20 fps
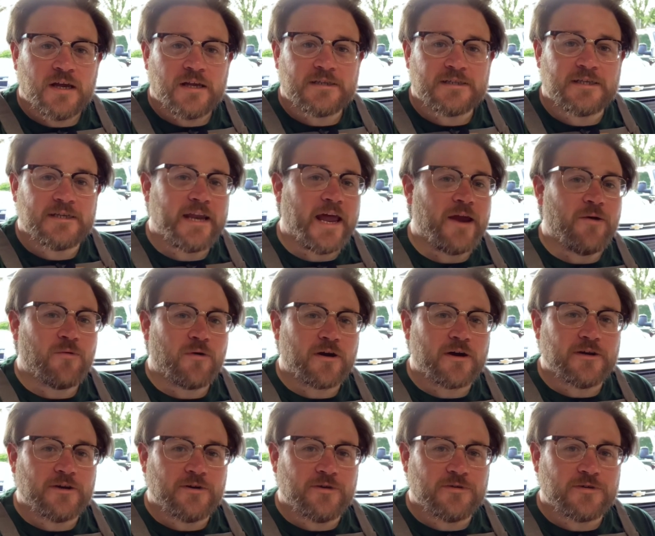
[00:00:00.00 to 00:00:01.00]
Today we're
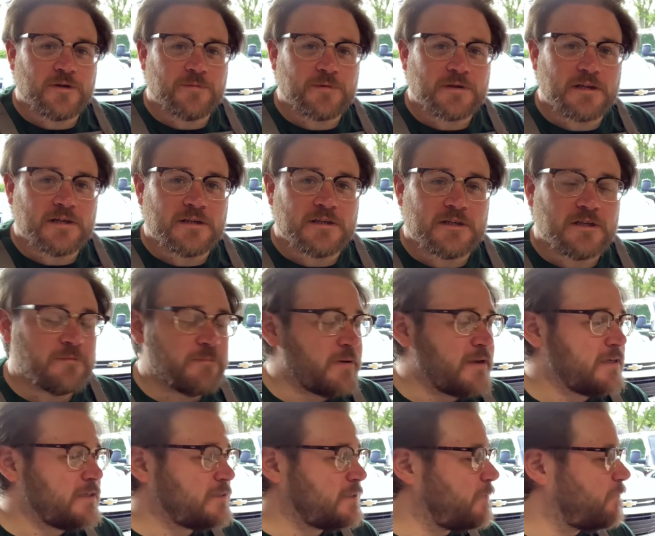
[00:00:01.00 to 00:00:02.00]
going to do something a little
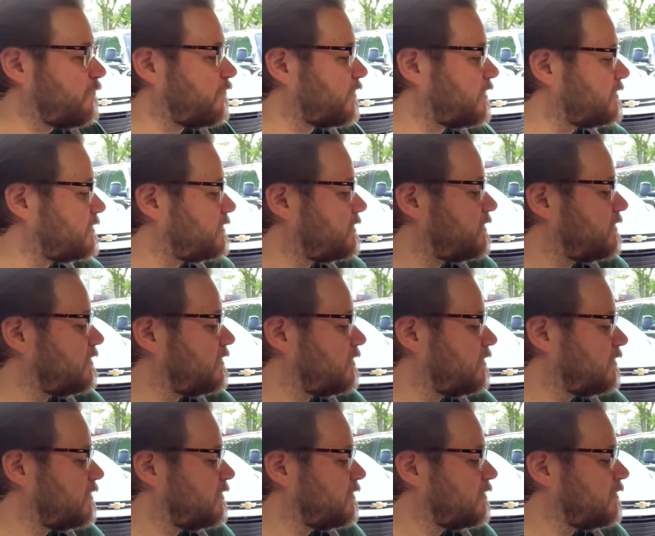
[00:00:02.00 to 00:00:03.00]
bit different
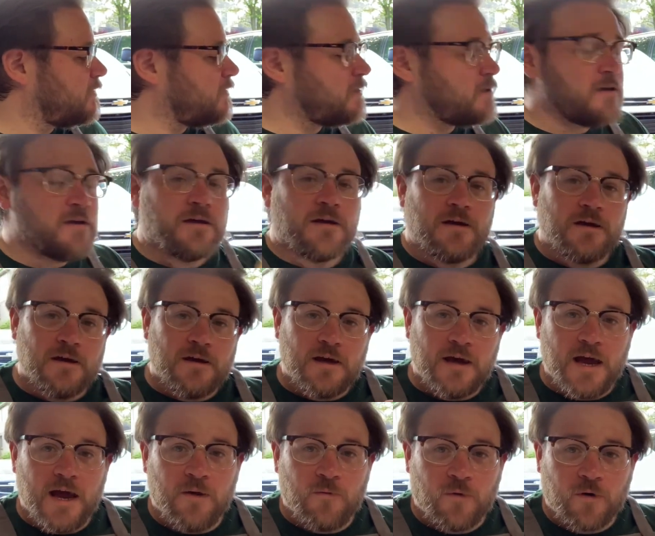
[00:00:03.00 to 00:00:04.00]

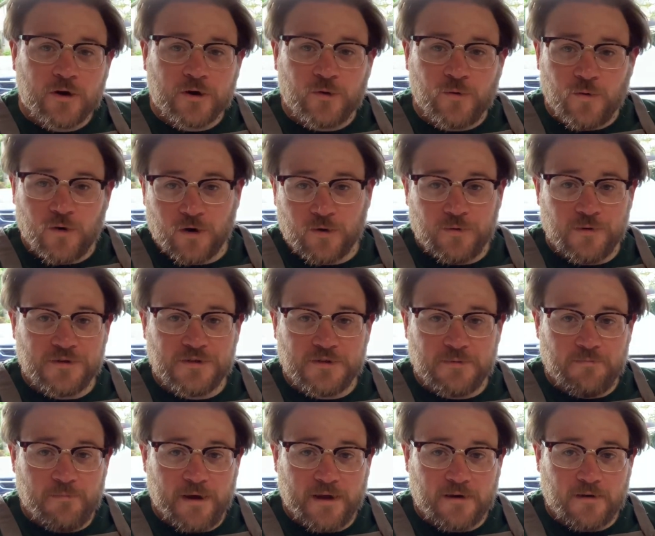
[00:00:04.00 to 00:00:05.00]
and we're going to work with
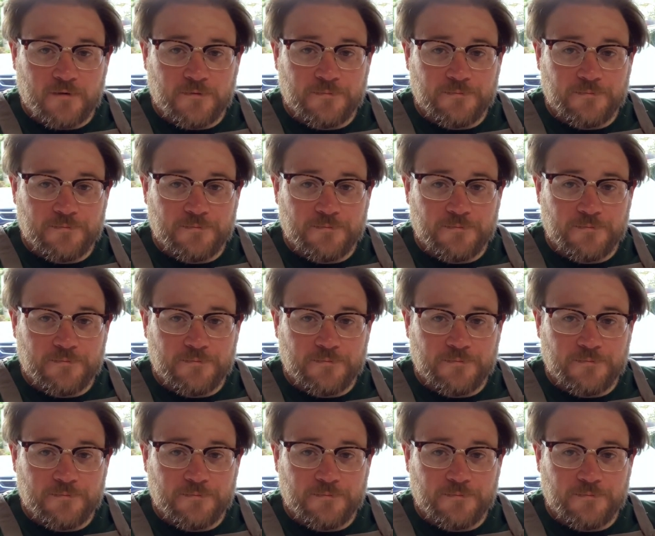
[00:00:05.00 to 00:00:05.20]
some metal.